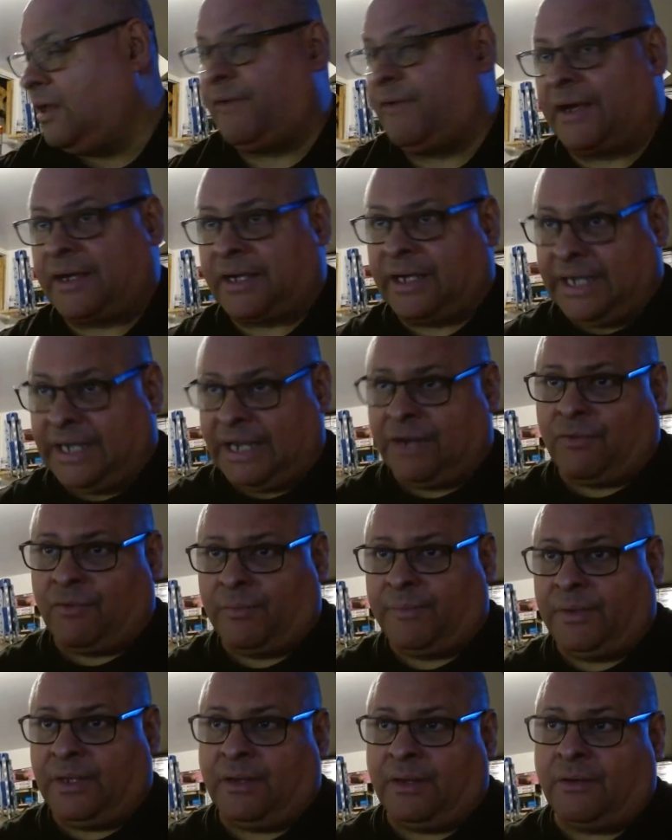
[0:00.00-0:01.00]
I could hear
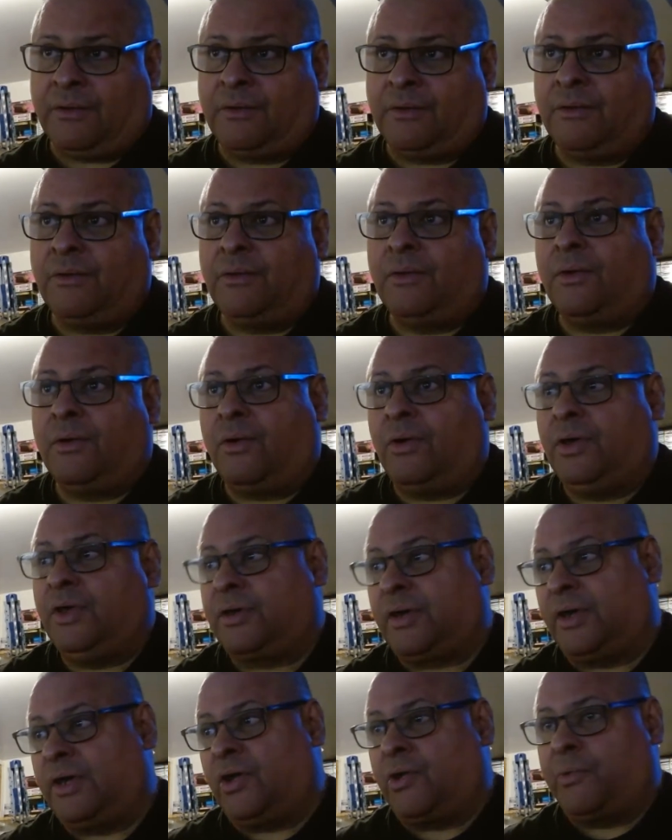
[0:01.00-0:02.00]
him here, or he
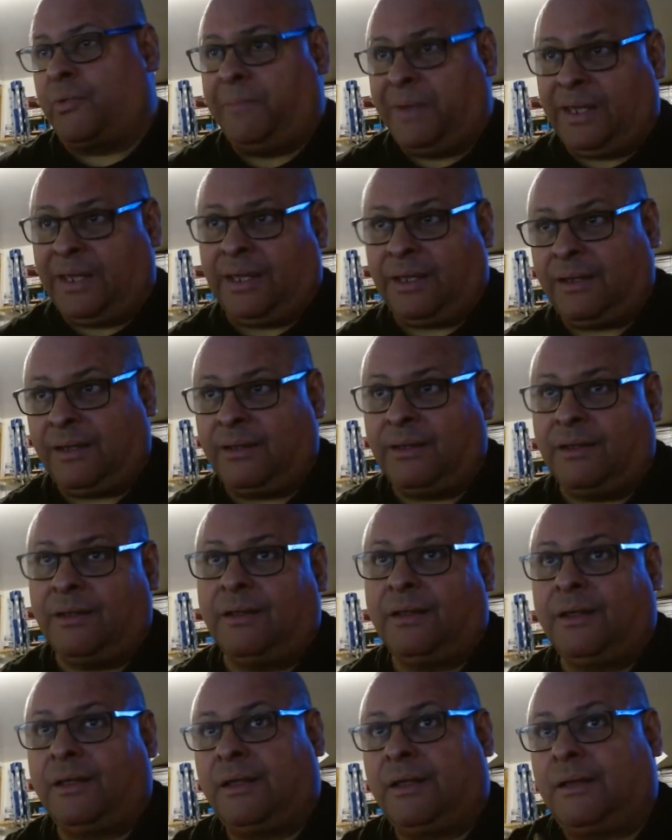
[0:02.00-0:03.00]
could hear me,
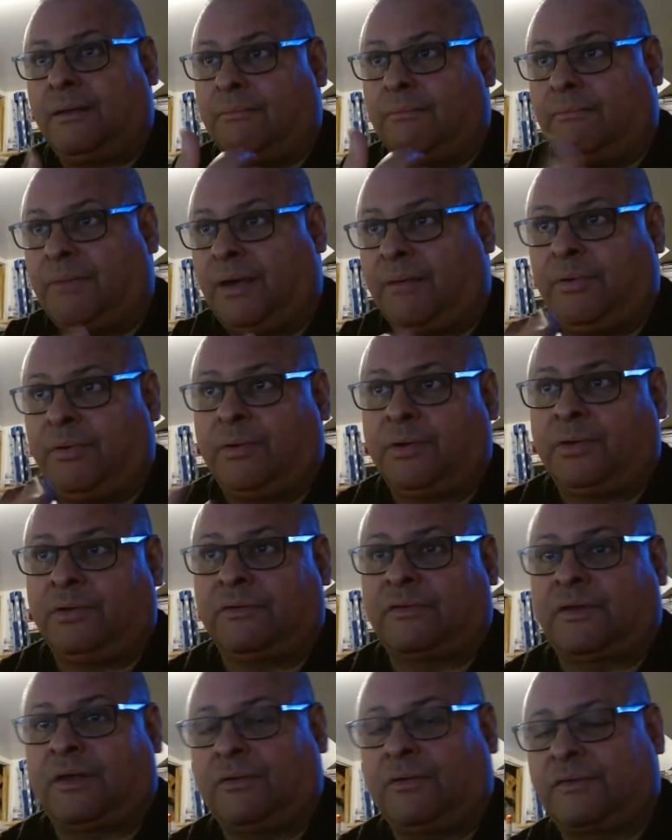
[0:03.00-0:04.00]
maybe we could
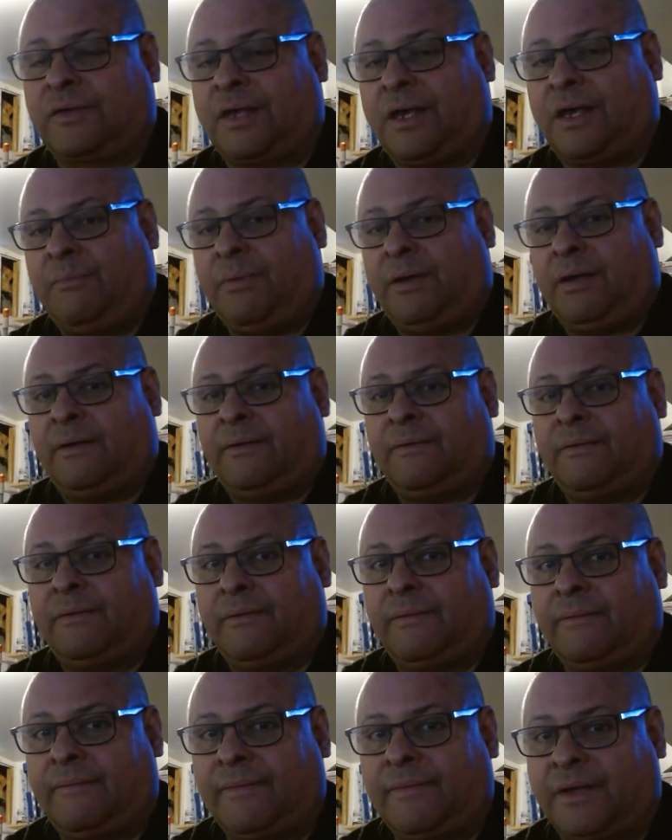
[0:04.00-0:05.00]
do single sideband.
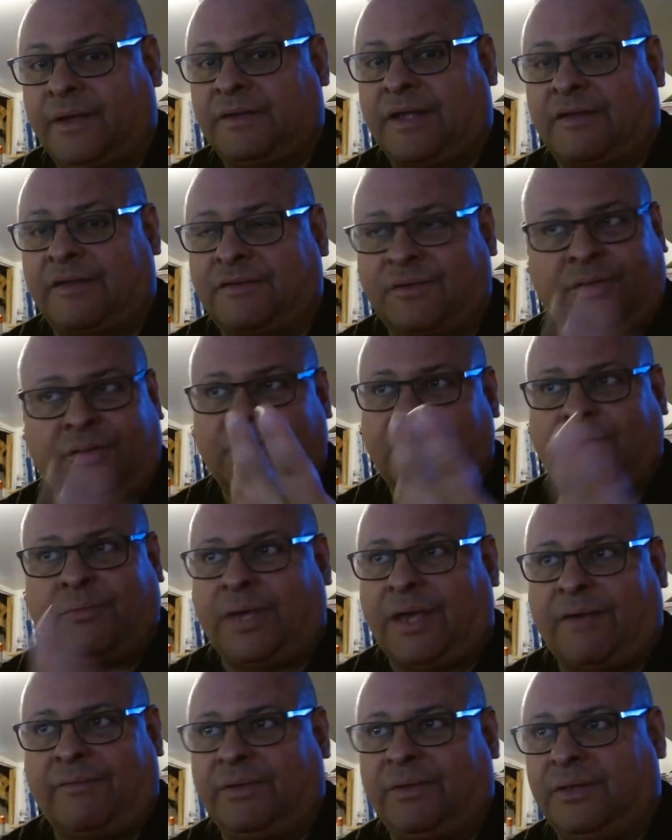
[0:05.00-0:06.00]
Because that's the only thing
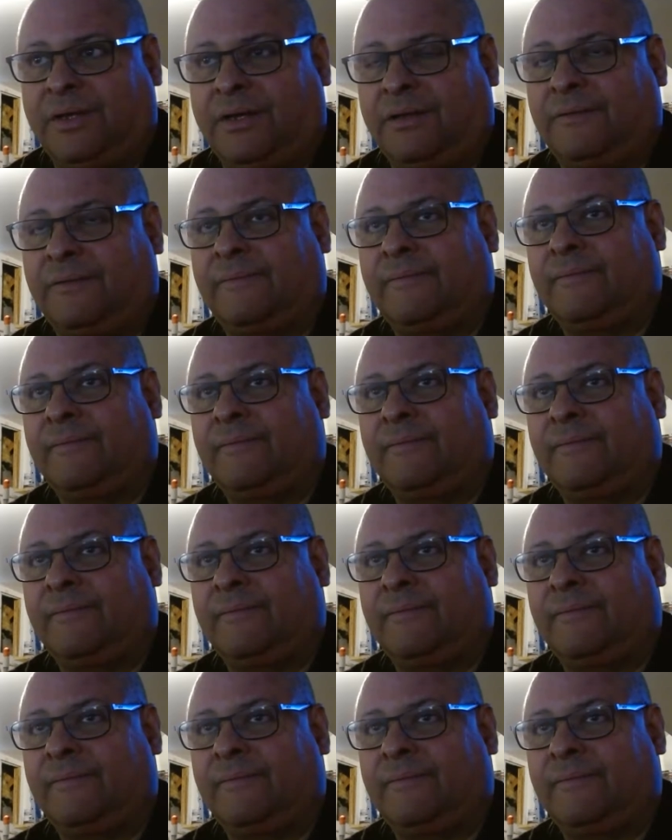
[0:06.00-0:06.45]
we haven't done.